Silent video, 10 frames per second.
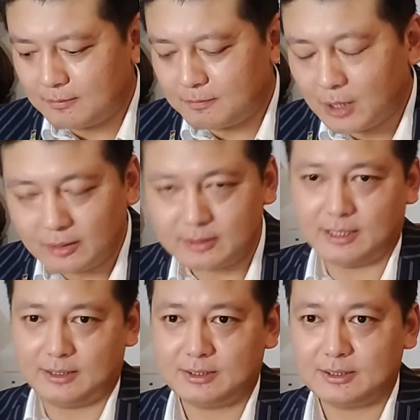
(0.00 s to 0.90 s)

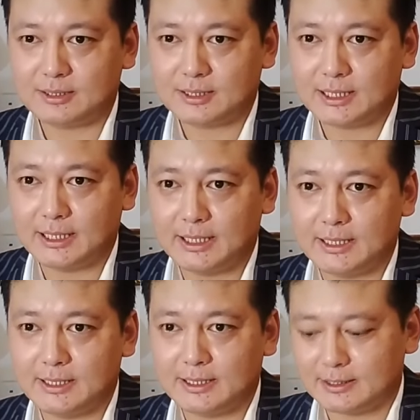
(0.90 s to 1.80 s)
politics in
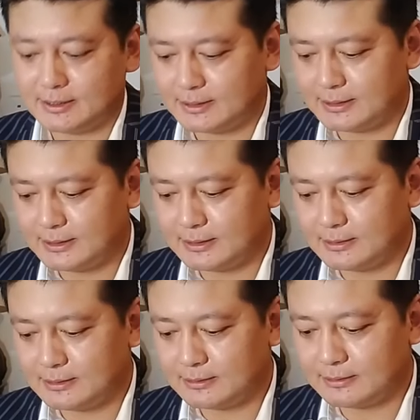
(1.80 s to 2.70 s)
India,
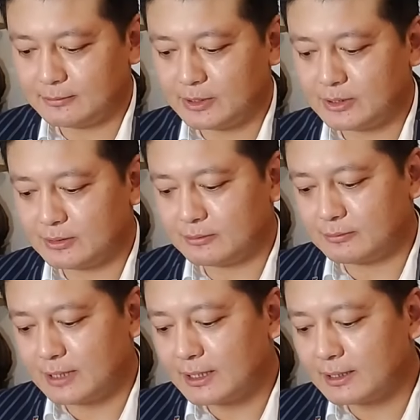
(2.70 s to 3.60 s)
which
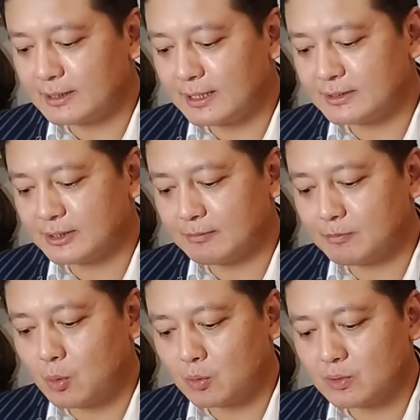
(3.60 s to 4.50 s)
recognize the
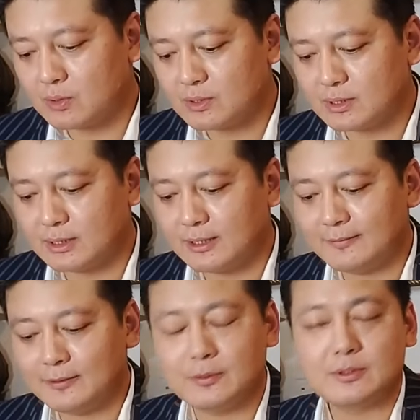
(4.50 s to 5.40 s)
importance and
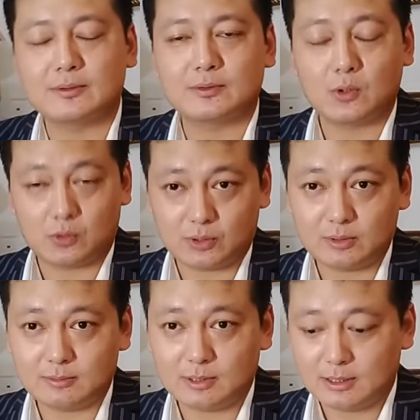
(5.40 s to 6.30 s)
influence of social,